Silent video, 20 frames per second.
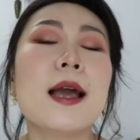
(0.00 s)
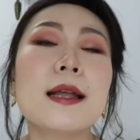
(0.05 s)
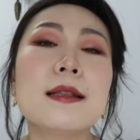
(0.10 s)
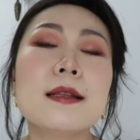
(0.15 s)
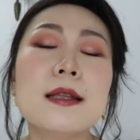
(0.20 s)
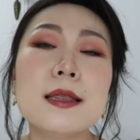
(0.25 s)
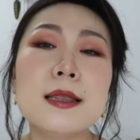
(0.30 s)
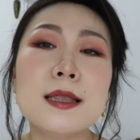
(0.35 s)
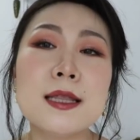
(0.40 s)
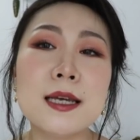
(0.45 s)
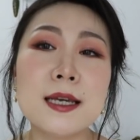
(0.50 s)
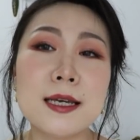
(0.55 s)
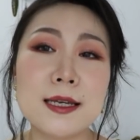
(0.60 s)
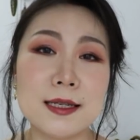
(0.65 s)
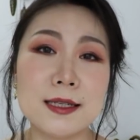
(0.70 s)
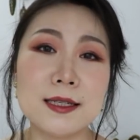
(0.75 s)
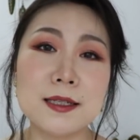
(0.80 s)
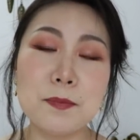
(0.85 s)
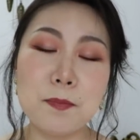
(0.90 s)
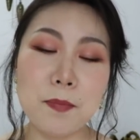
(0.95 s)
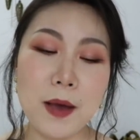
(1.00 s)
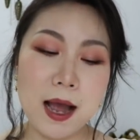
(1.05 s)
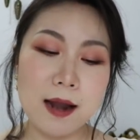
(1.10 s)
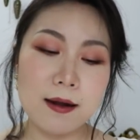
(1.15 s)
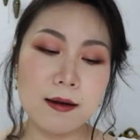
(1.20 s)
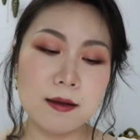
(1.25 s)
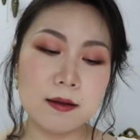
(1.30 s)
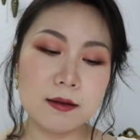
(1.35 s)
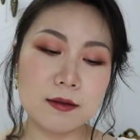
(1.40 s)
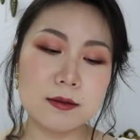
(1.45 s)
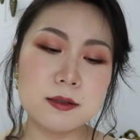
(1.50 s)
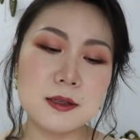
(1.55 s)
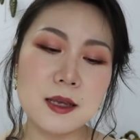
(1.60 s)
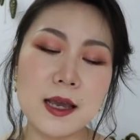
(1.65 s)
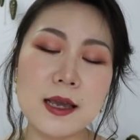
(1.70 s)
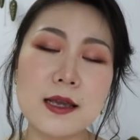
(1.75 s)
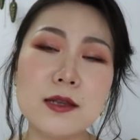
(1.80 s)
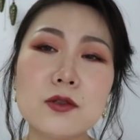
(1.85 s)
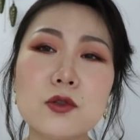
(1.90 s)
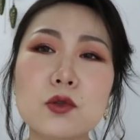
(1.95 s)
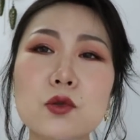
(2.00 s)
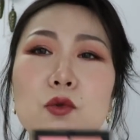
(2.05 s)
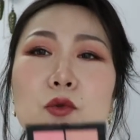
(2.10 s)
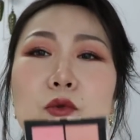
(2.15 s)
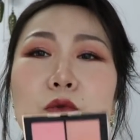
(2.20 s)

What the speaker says: And this palette is